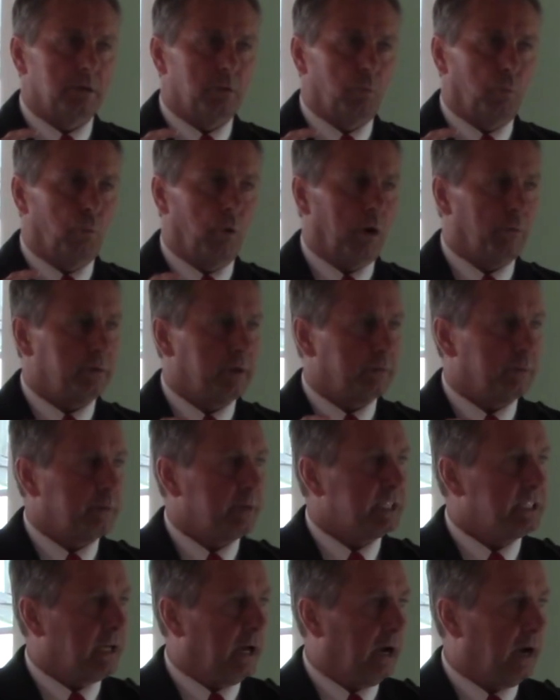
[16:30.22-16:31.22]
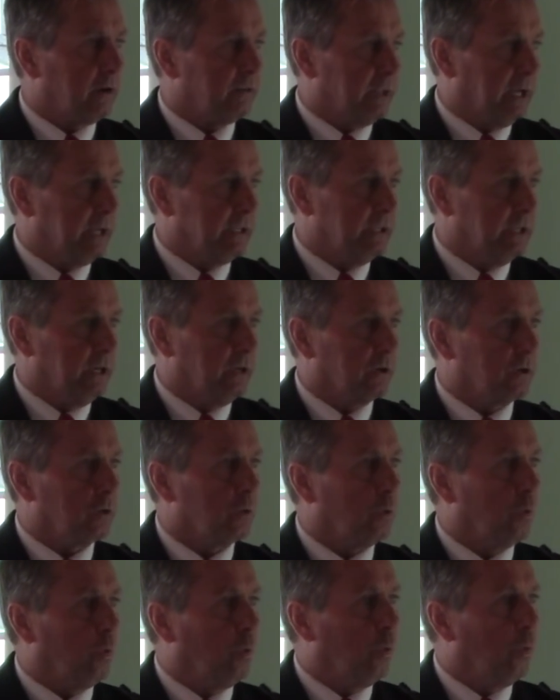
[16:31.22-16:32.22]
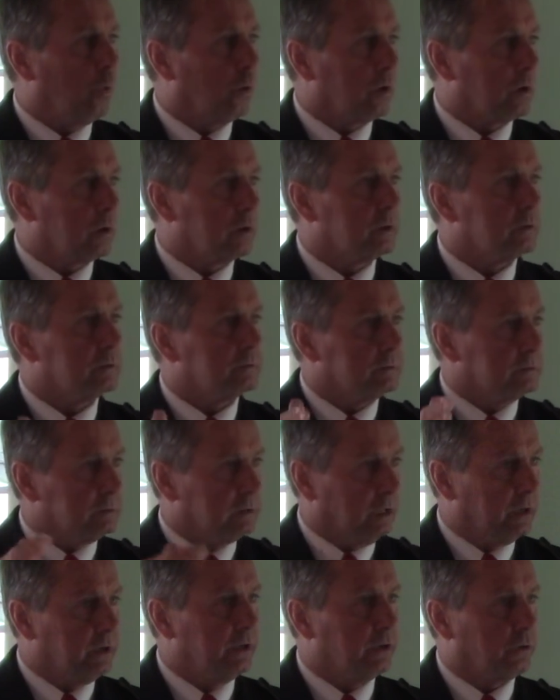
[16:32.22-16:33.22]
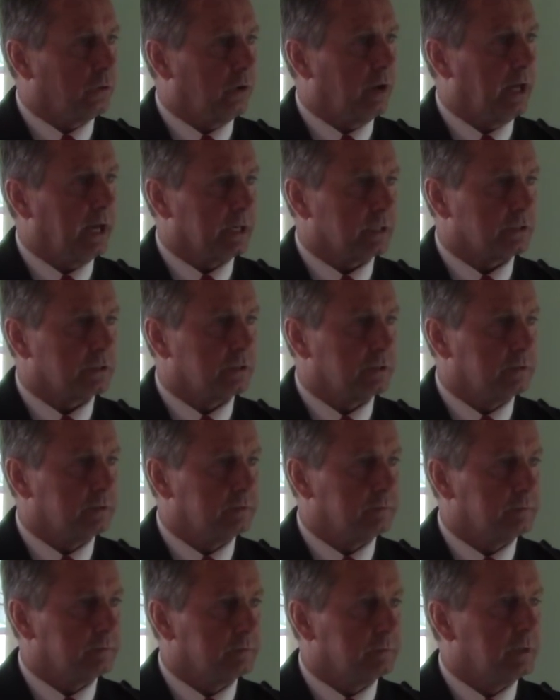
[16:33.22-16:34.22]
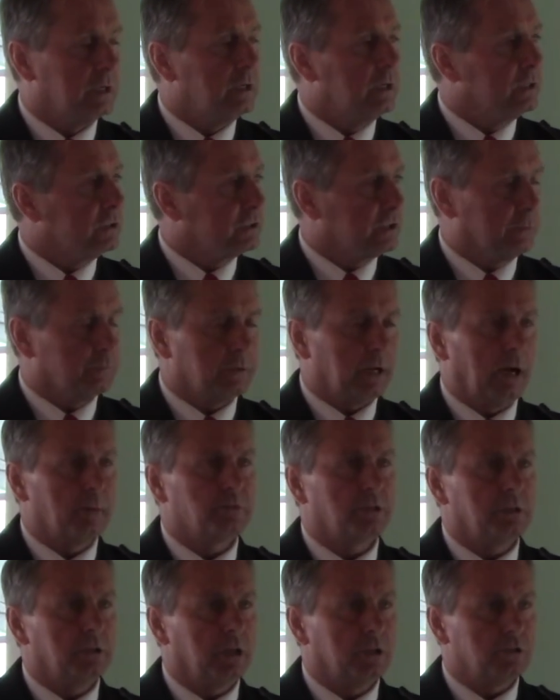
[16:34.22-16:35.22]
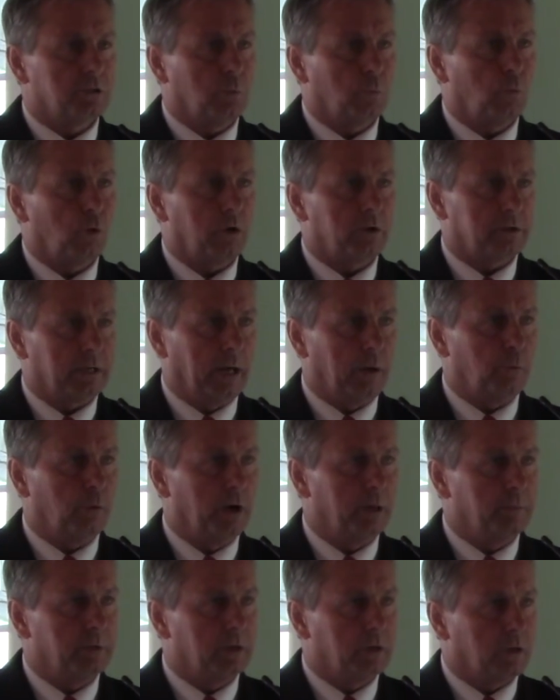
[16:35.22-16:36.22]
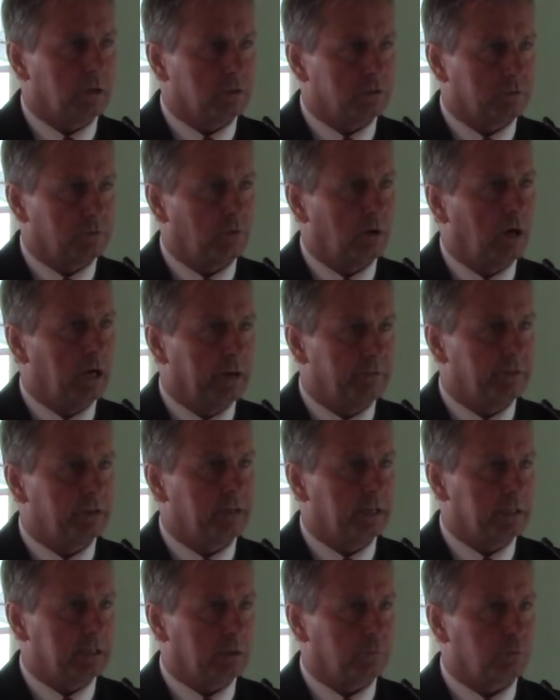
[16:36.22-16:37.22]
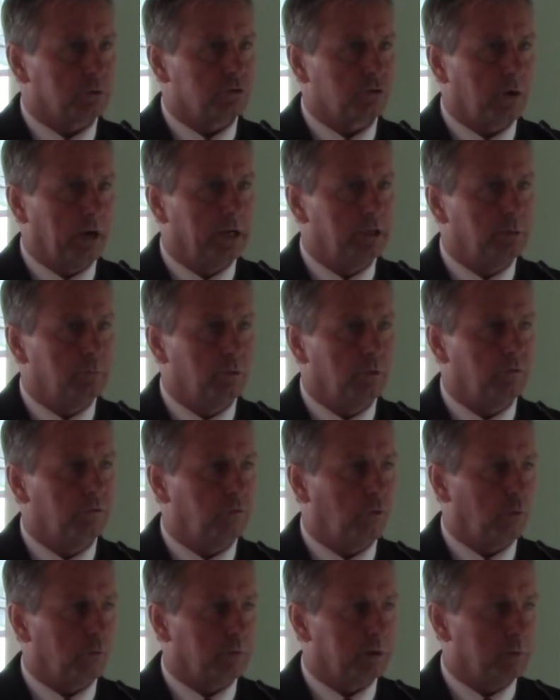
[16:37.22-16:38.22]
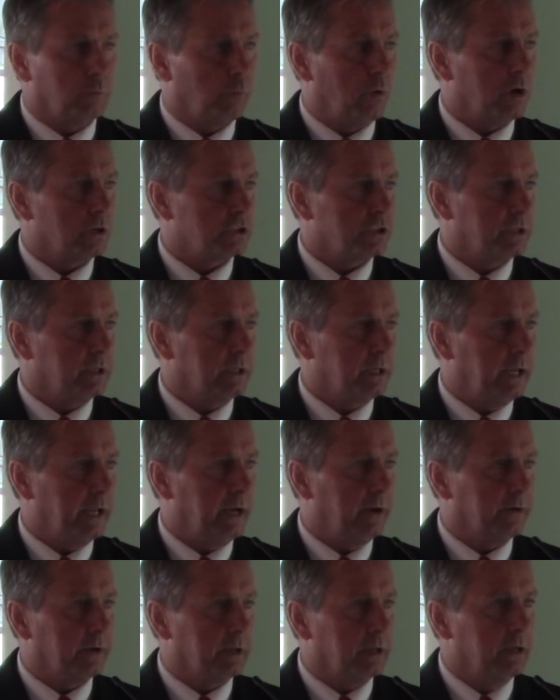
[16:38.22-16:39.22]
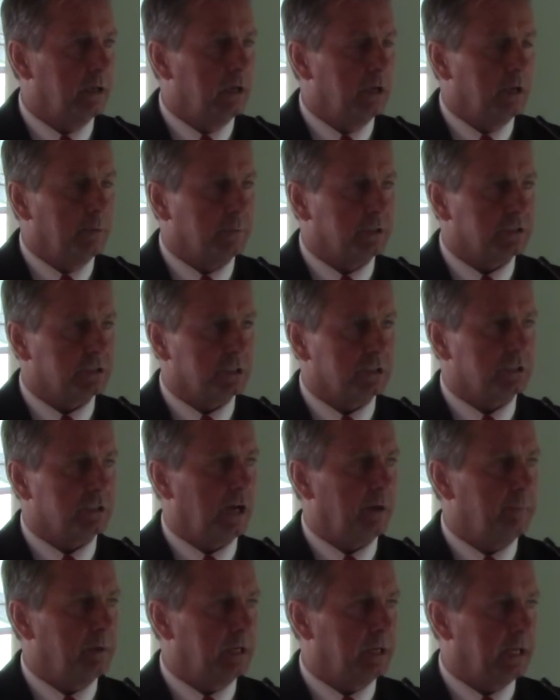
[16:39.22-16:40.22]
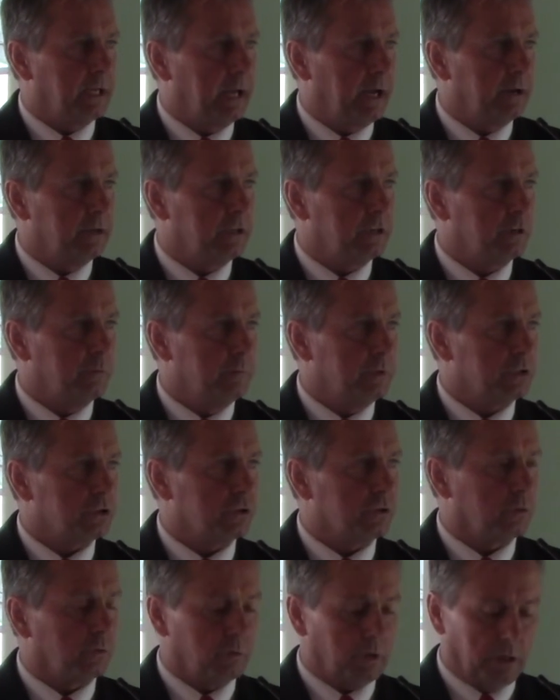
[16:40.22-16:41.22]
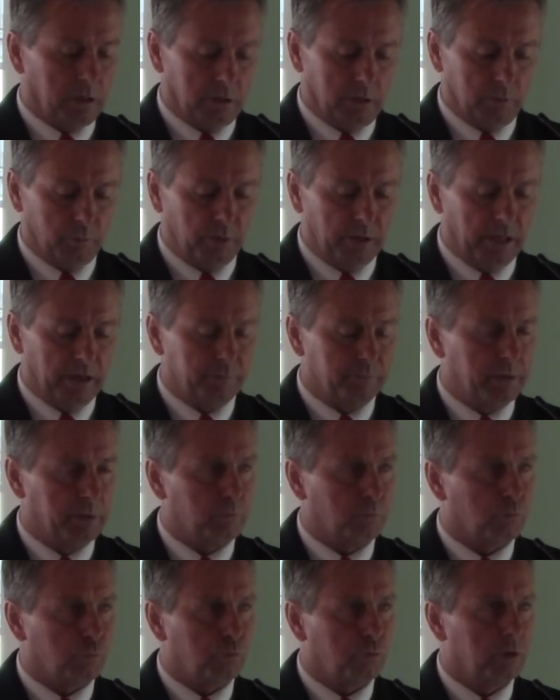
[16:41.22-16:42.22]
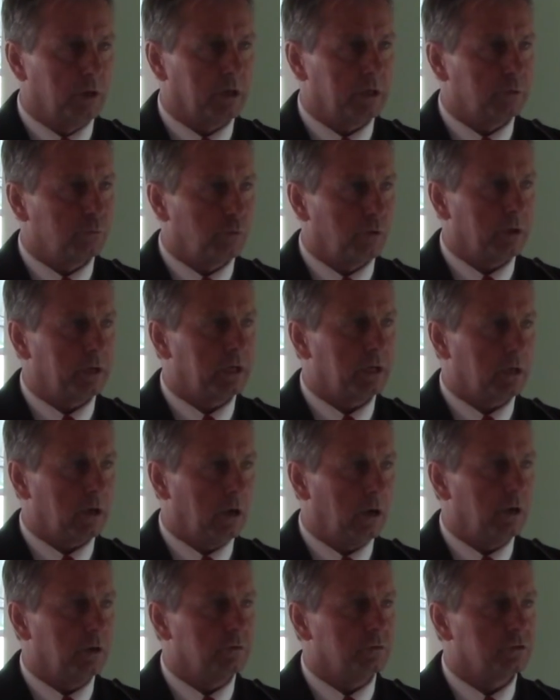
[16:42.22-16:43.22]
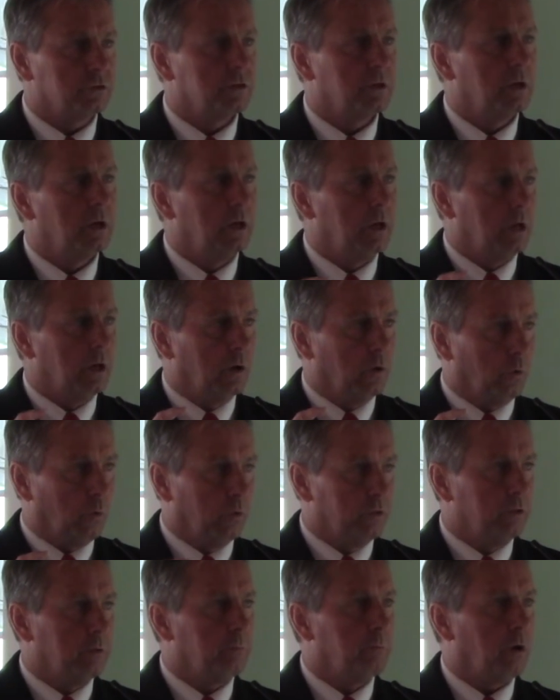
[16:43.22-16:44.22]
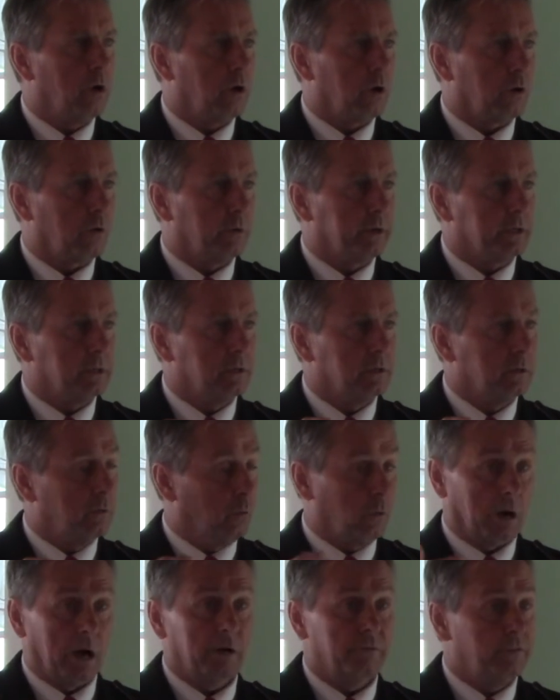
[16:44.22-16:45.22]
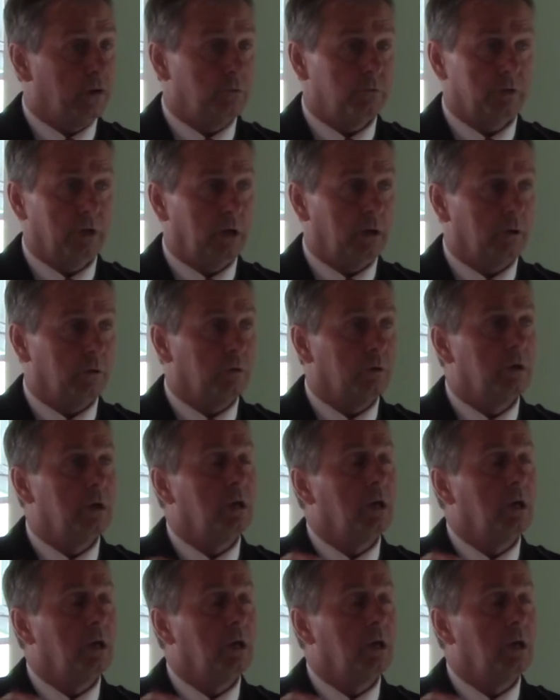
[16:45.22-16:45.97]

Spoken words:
what we retire that year or a little less. Sometimes it doesn't work that way because of everything that we're trying to move forward in Washington County. But since I've been a county commissioner, we have been really, really close on the borrowing, or I vote no,